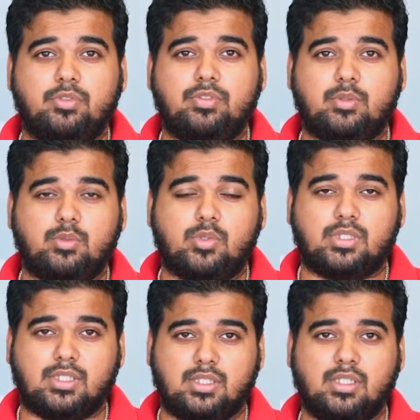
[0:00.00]
filled with
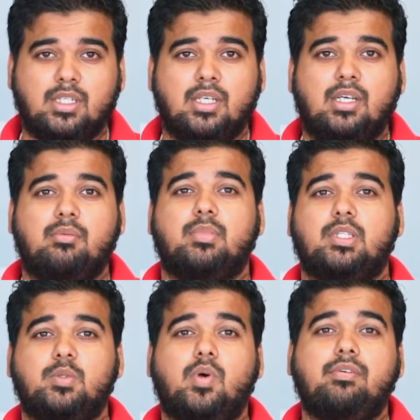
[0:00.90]
water, but
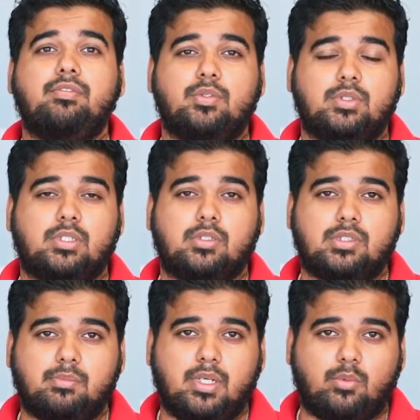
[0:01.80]
you are floating on
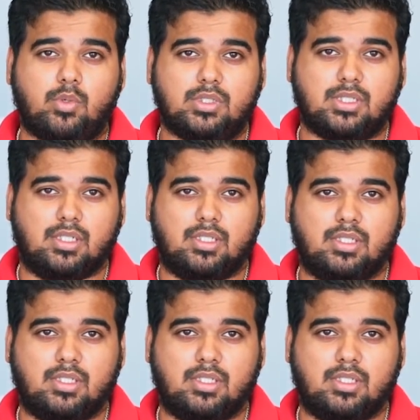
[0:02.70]
top of that water.